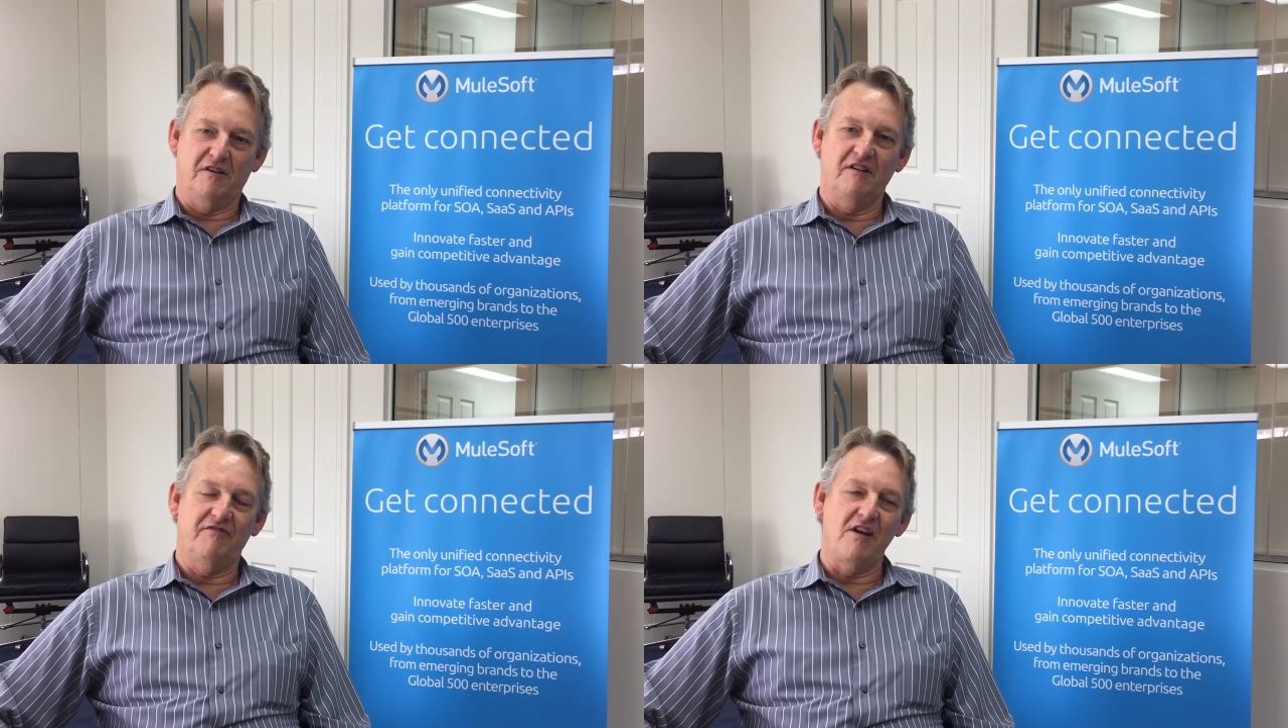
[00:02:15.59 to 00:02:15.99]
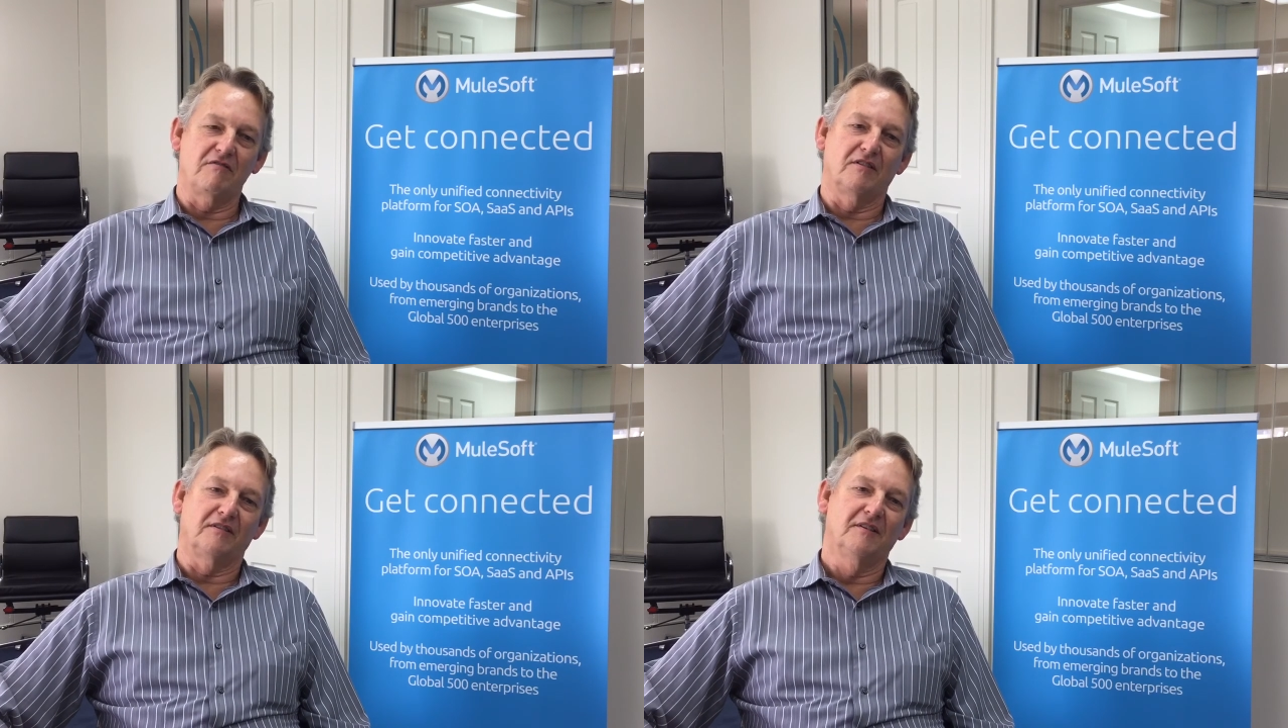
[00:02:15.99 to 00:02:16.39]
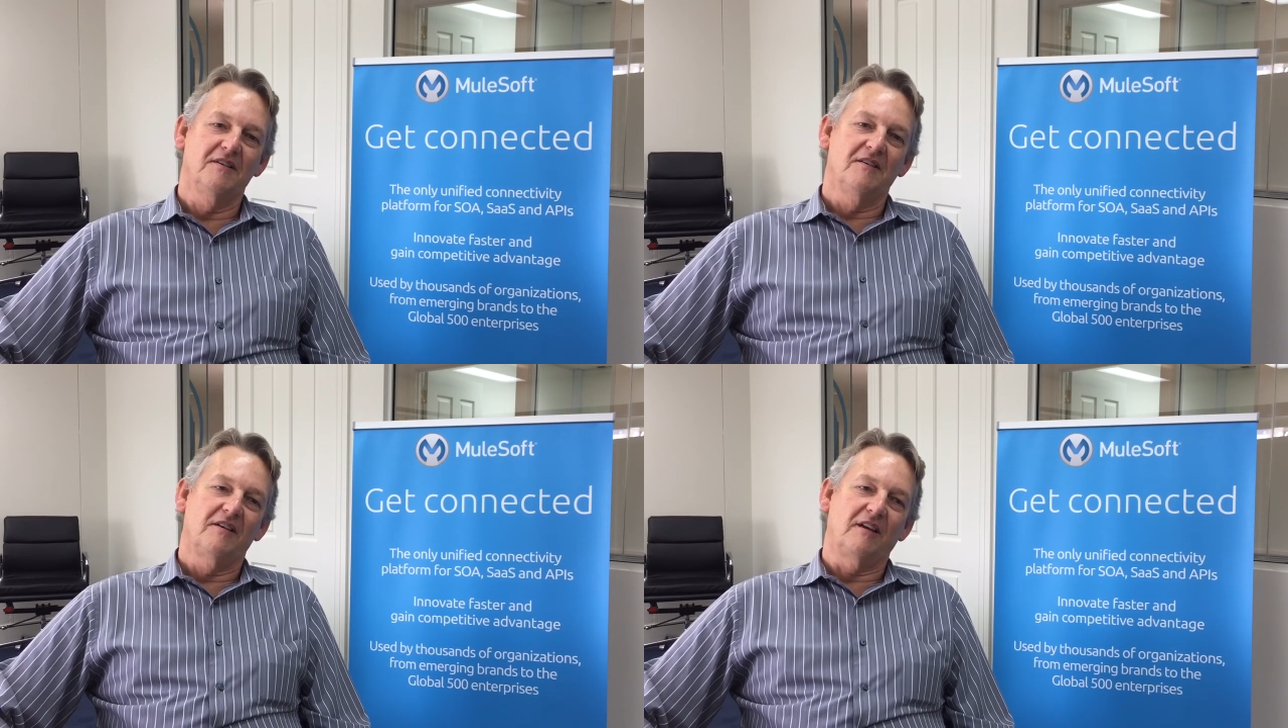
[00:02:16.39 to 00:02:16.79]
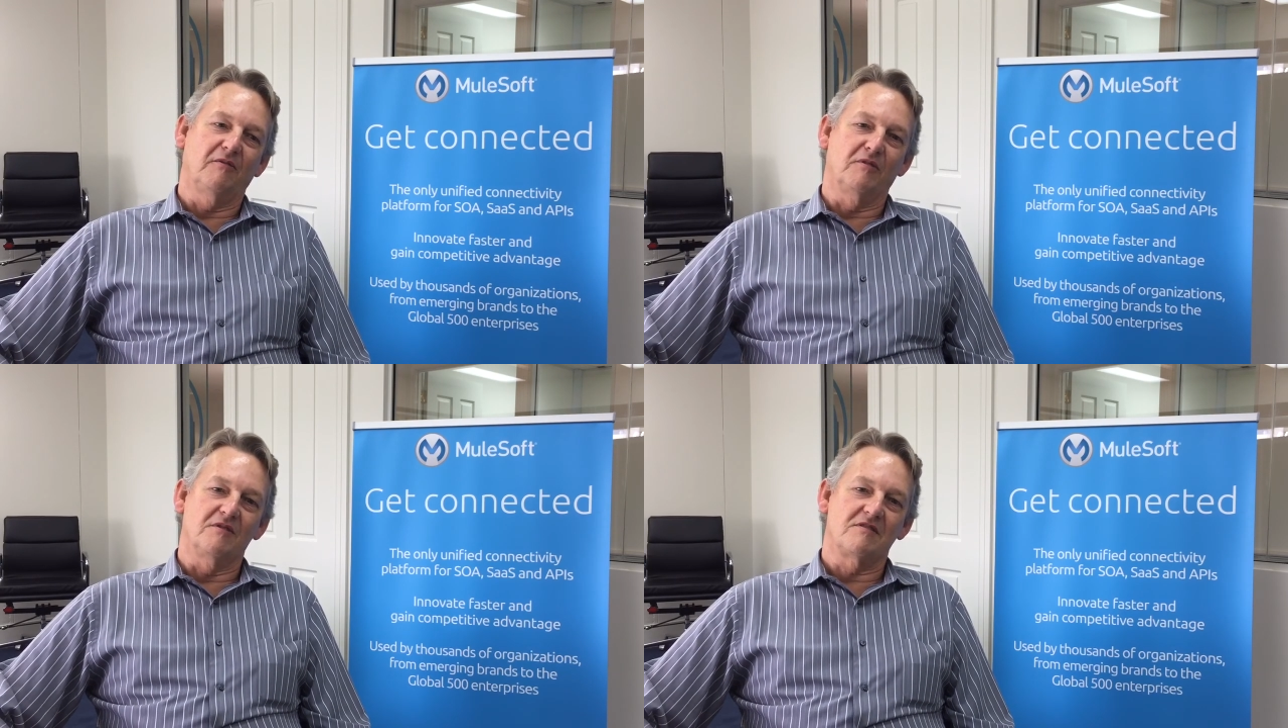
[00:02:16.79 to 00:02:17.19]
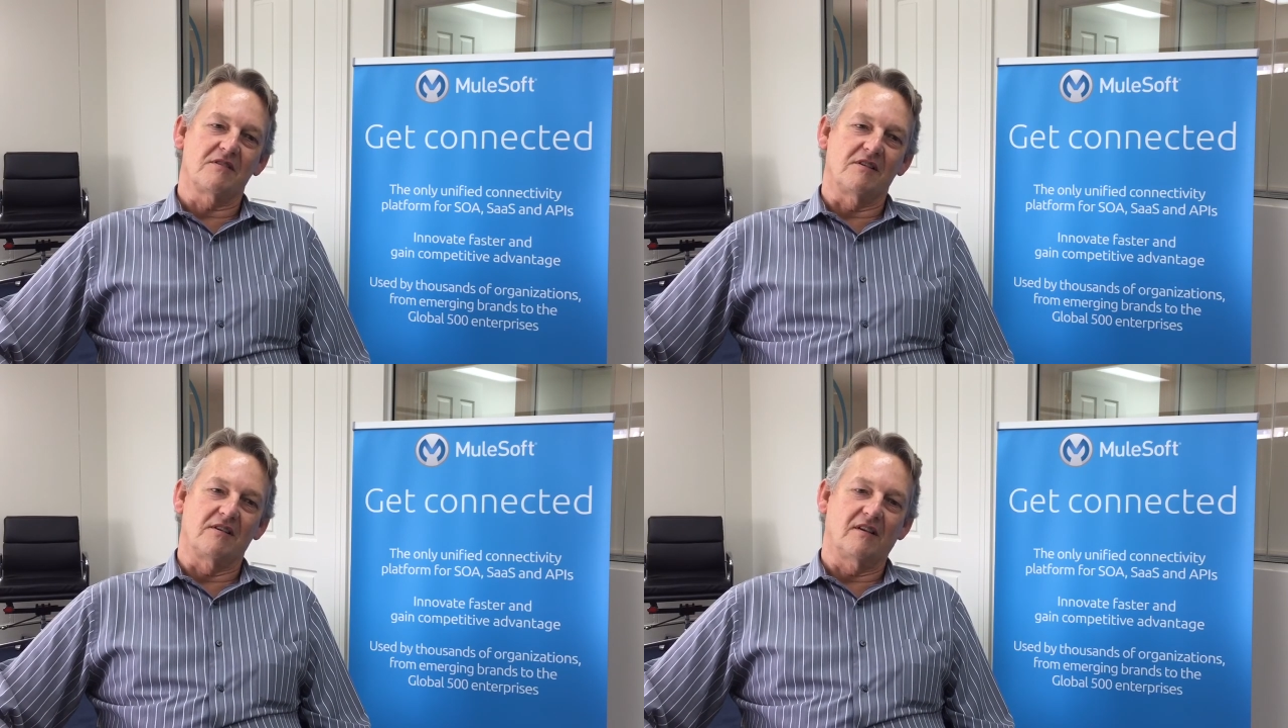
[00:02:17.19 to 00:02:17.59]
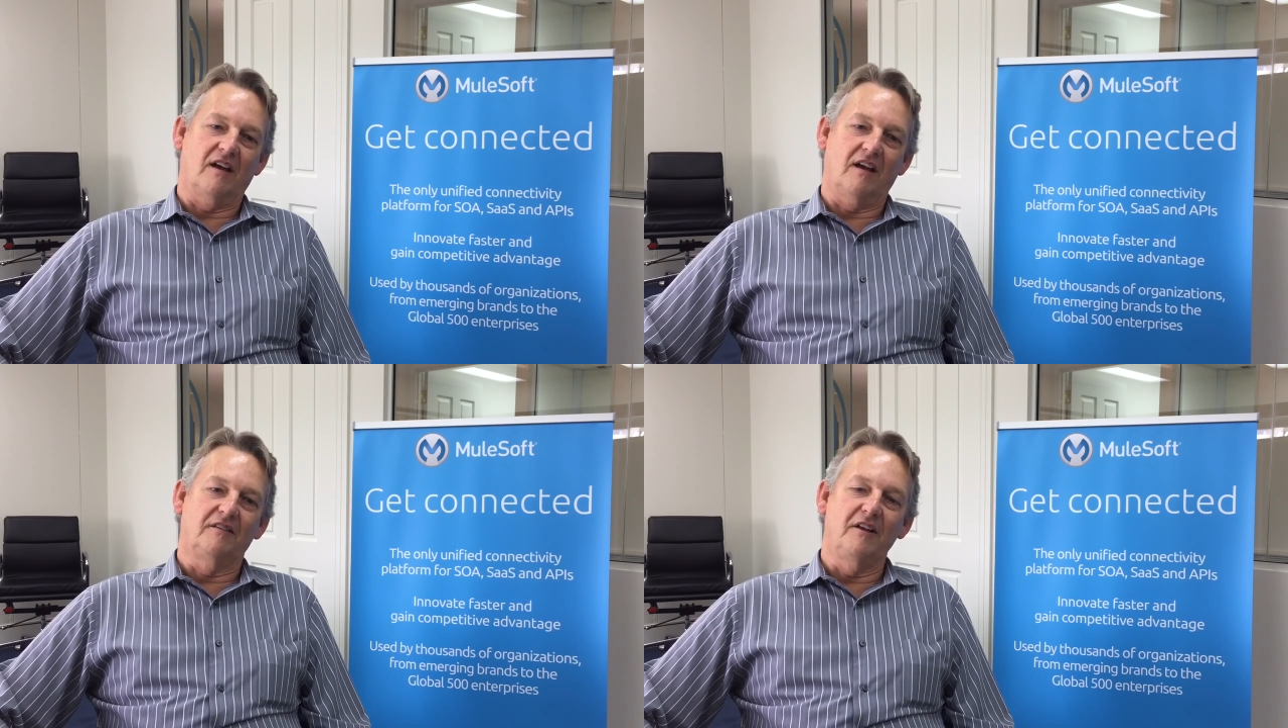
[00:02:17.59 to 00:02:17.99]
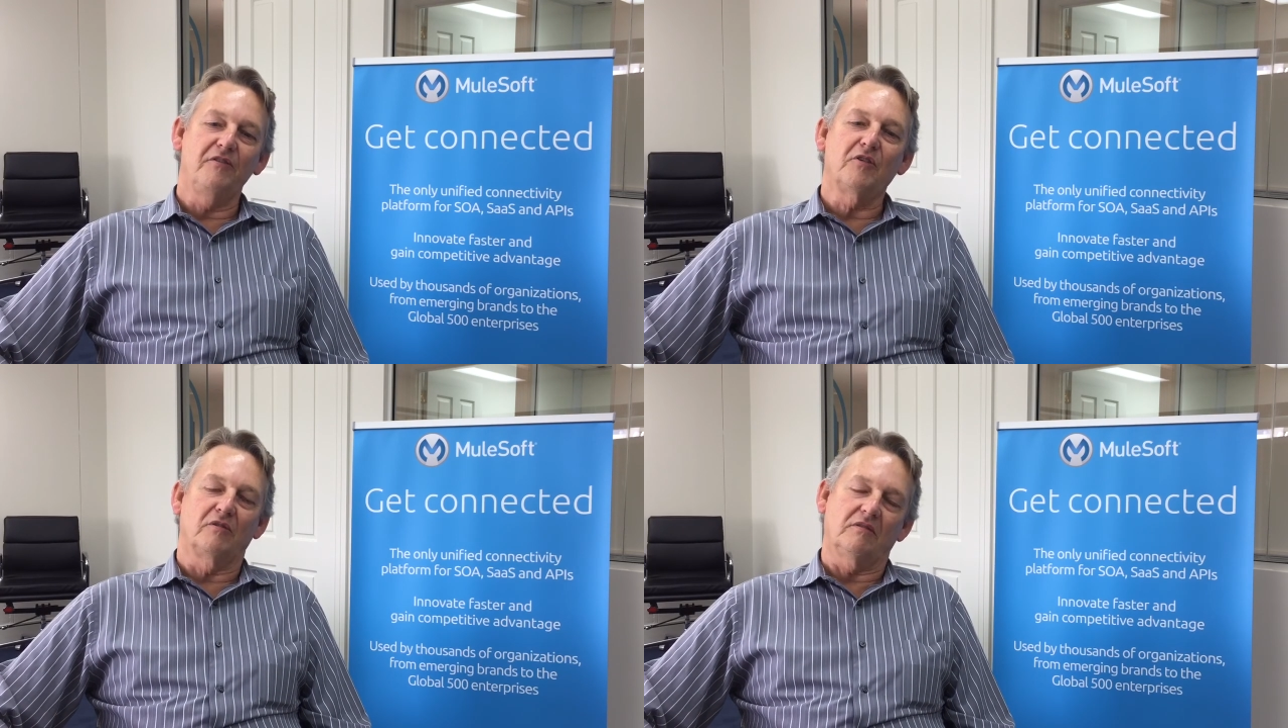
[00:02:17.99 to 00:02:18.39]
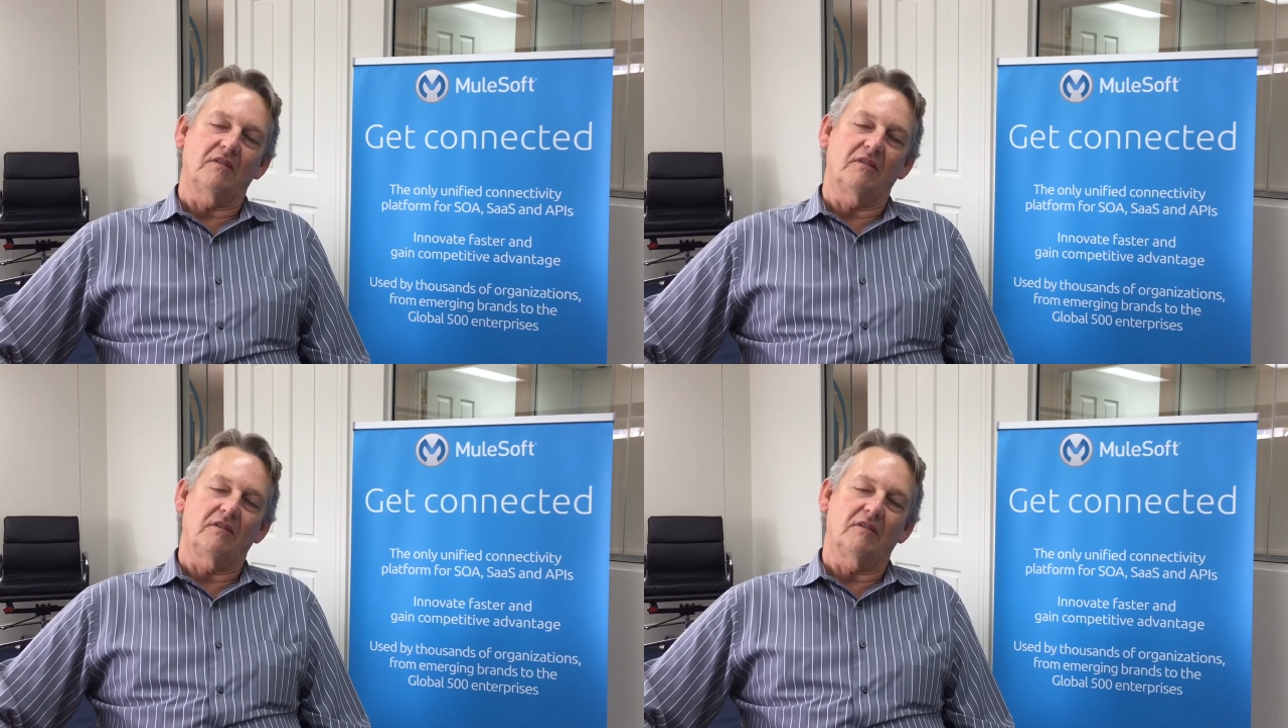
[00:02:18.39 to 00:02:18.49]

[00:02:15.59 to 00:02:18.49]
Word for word: He found that it was uh, a difficult,